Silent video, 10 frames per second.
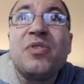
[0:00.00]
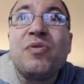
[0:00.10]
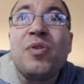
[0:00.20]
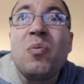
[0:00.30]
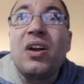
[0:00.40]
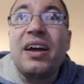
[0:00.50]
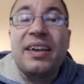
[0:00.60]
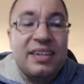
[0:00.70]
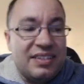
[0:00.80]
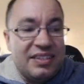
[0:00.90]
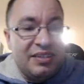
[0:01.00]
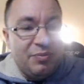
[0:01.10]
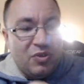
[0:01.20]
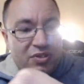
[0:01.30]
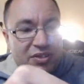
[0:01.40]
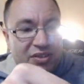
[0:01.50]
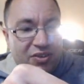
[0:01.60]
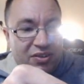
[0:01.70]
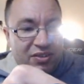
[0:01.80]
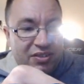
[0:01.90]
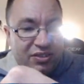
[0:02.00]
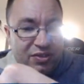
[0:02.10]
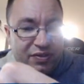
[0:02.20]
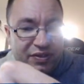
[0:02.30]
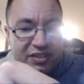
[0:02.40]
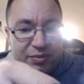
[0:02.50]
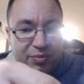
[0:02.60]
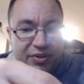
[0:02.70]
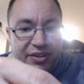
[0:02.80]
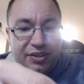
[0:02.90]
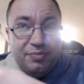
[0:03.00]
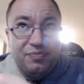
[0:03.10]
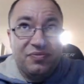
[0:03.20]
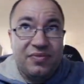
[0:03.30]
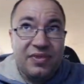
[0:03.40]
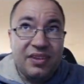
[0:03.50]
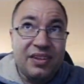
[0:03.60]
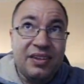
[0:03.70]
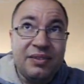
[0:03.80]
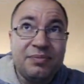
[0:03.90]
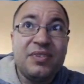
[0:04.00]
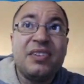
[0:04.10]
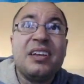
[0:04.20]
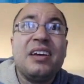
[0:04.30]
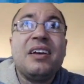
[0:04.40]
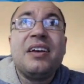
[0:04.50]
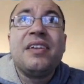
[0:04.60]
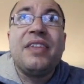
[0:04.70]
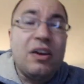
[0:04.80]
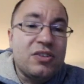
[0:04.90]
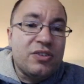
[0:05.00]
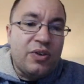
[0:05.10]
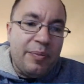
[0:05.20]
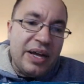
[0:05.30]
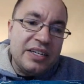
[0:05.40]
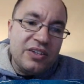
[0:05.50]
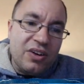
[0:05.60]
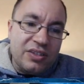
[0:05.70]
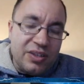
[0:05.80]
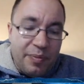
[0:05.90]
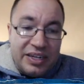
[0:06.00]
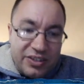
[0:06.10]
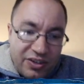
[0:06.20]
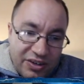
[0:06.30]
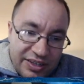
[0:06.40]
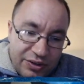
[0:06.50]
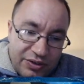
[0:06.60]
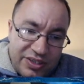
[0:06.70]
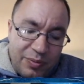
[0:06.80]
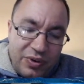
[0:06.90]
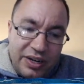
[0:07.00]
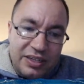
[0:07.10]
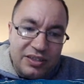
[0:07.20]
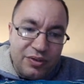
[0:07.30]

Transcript: From what I can see, most of the cards, the surfaces are pretty good. And they also grade Magic cards. On Magic cards, they do subgrades.